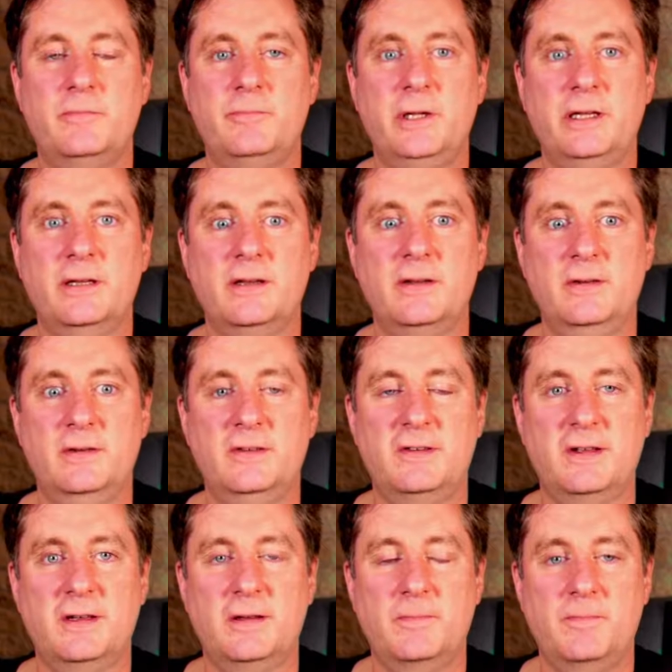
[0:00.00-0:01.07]
because
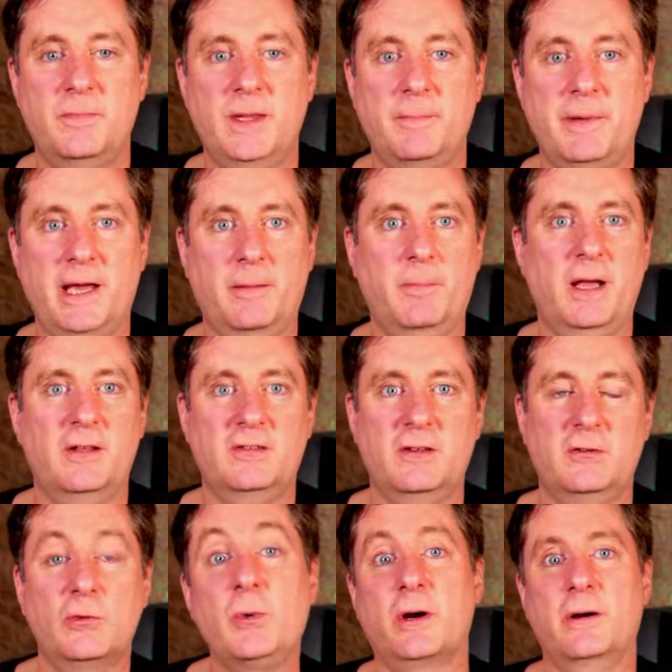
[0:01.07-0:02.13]
the pack
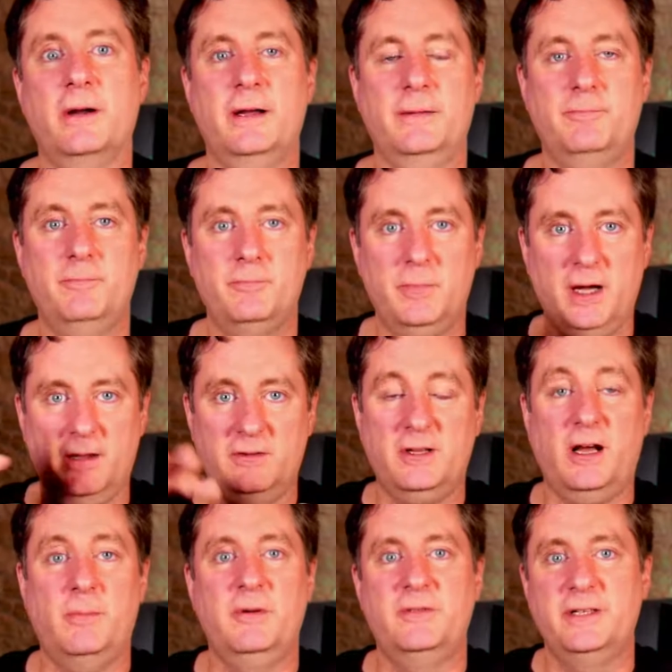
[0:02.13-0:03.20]
basket's where on
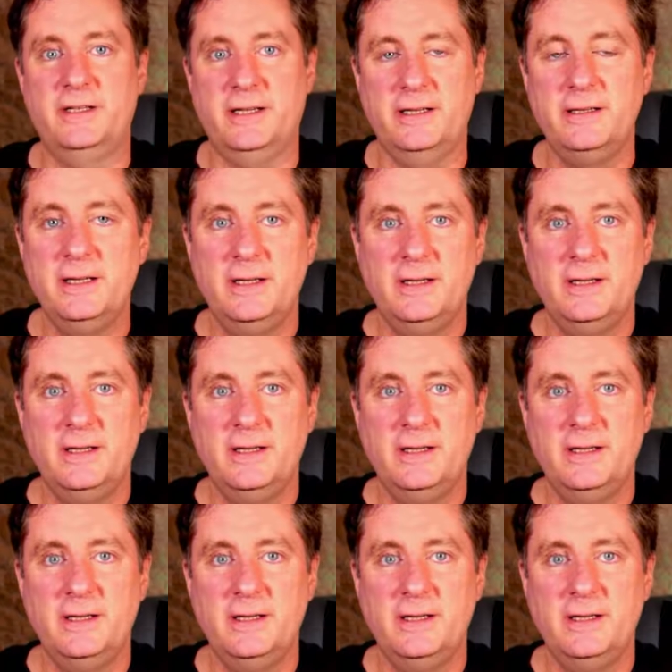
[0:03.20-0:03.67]
top of it, I